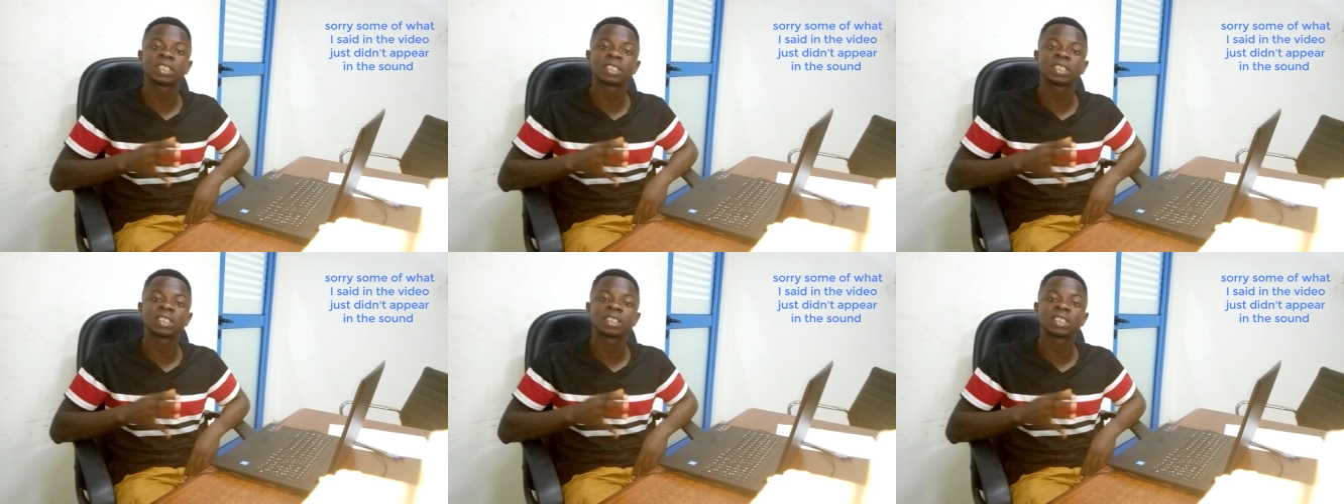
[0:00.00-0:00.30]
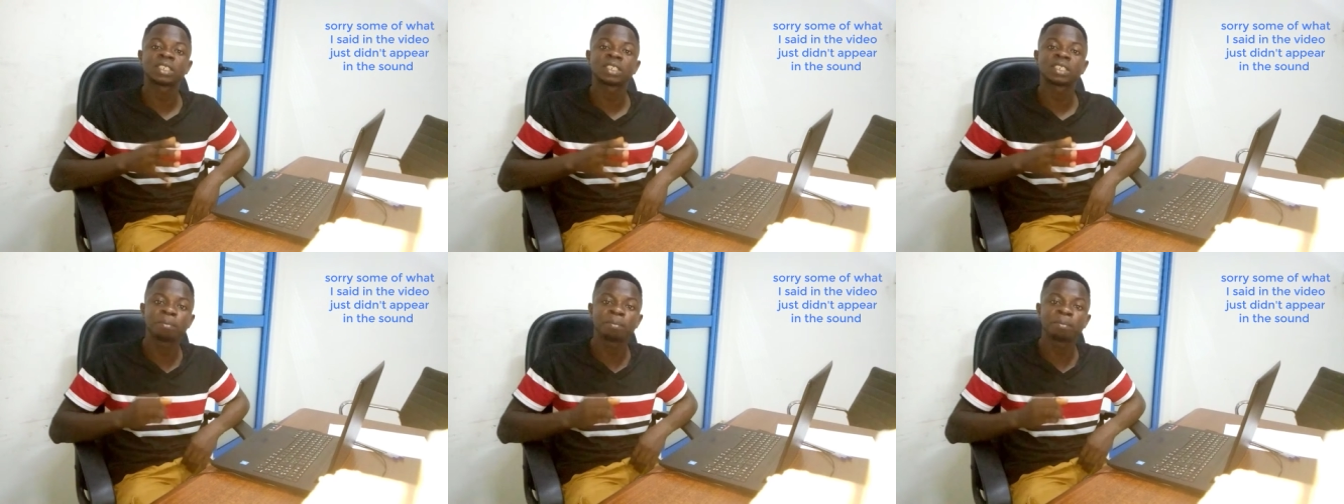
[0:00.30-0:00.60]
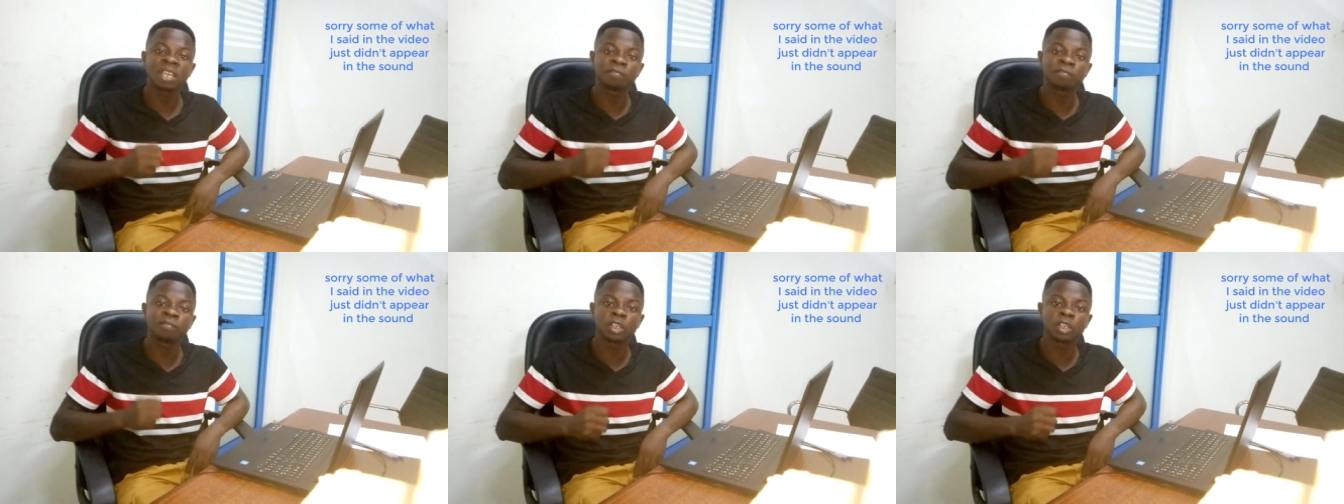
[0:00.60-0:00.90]
Trust me, if I
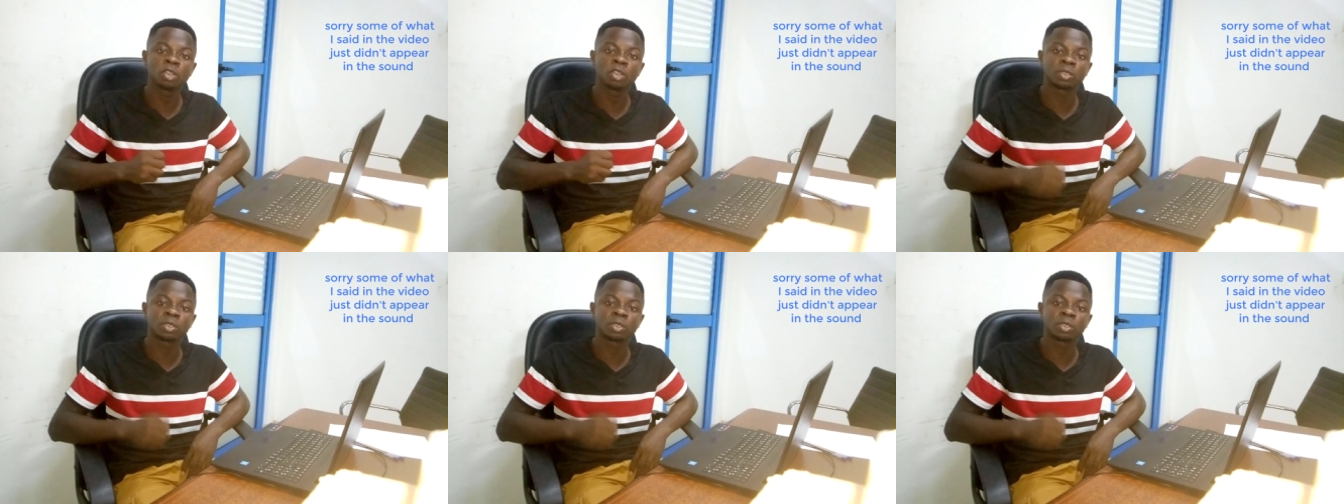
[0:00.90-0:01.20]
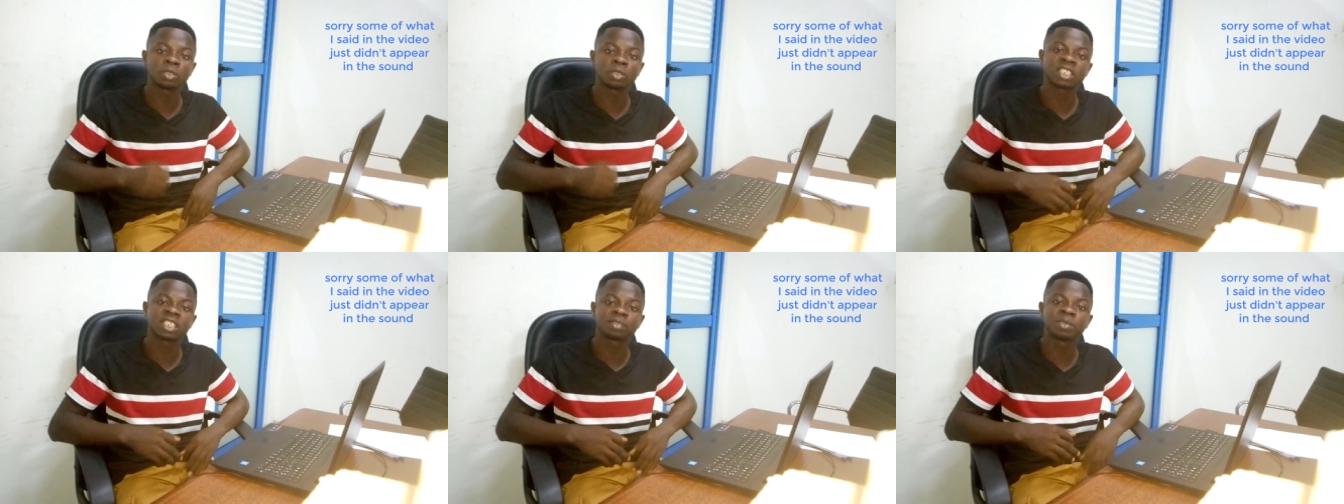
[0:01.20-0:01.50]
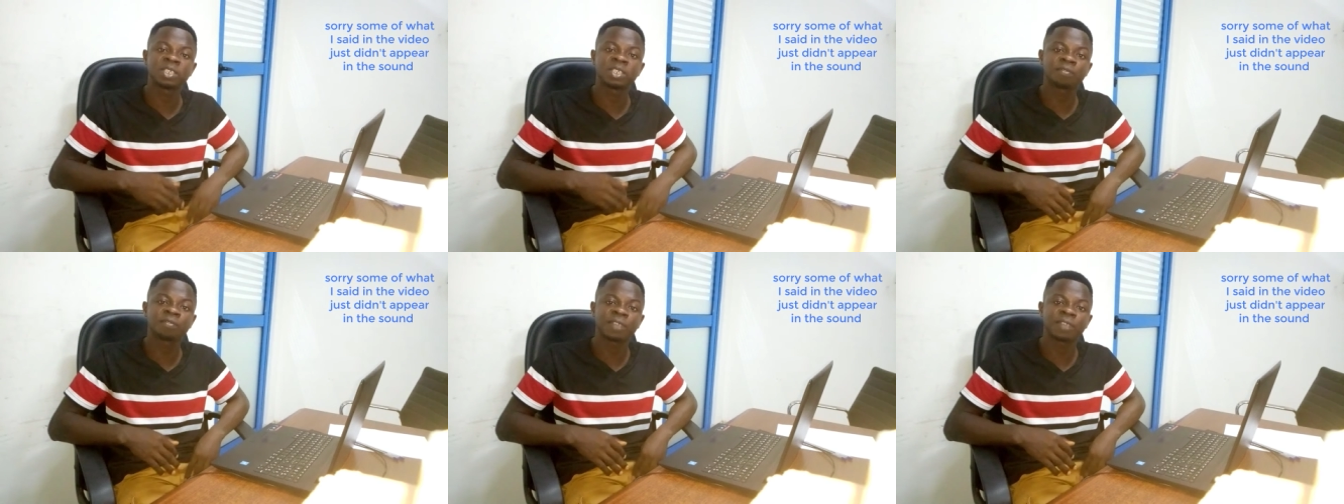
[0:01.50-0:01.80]
say I have watched, it
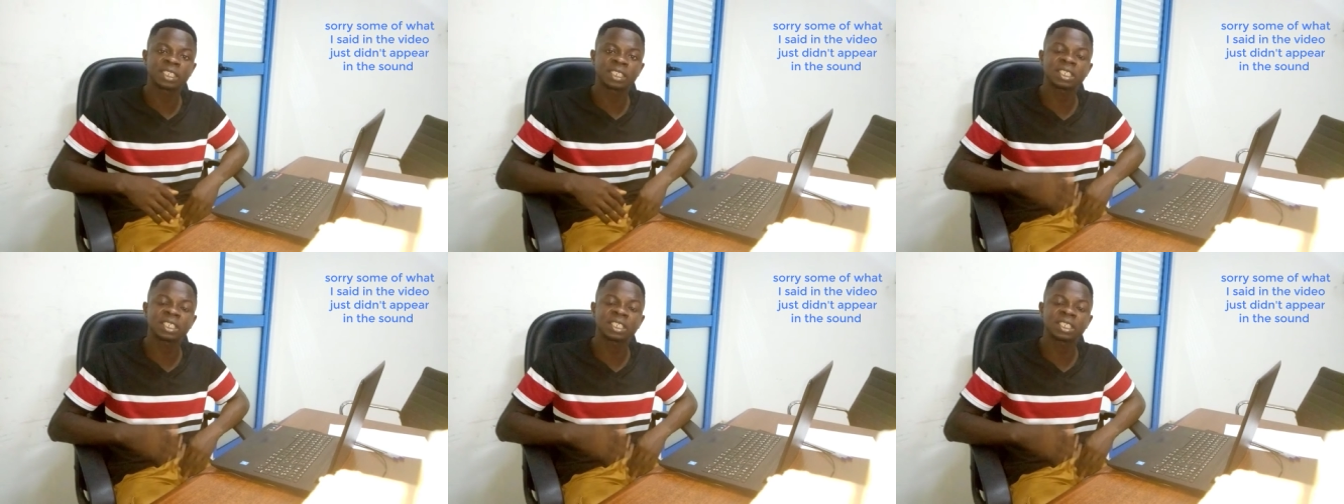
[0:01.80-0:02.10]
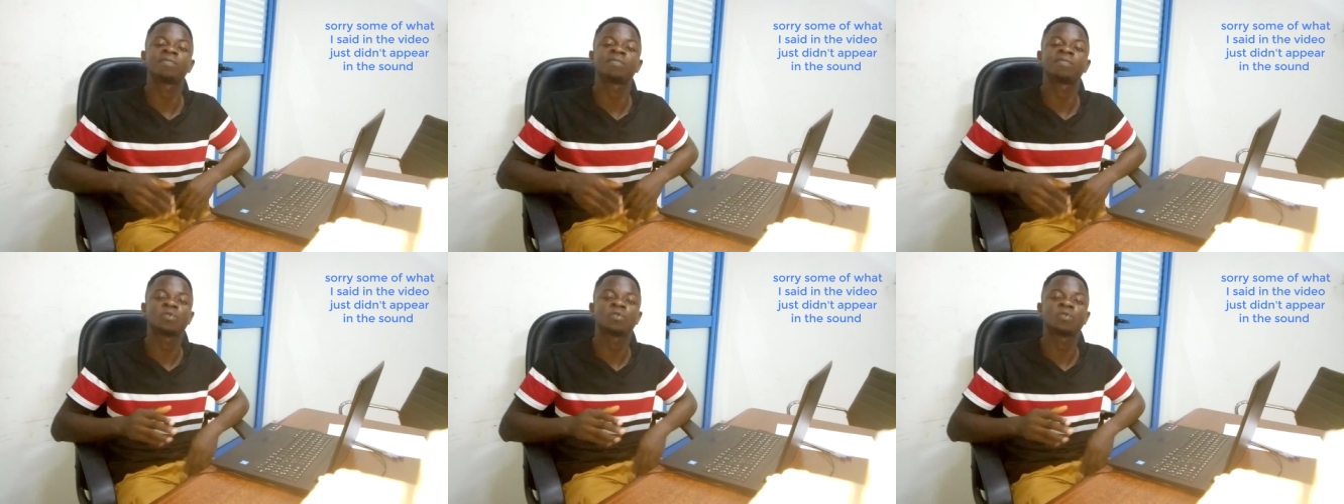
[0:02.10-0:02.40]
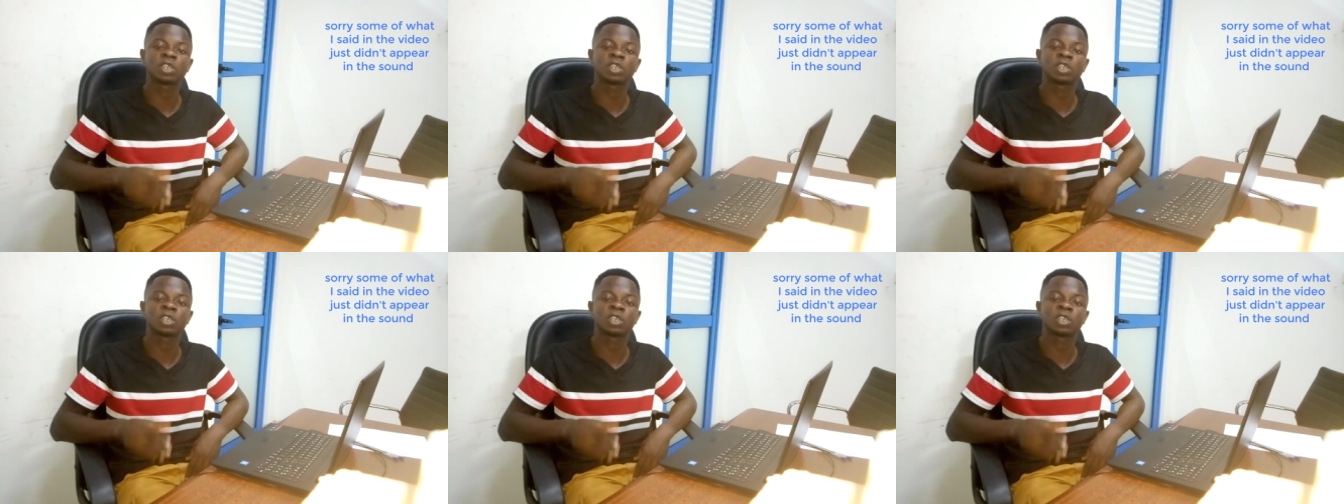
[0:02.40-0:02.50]
means I have watched.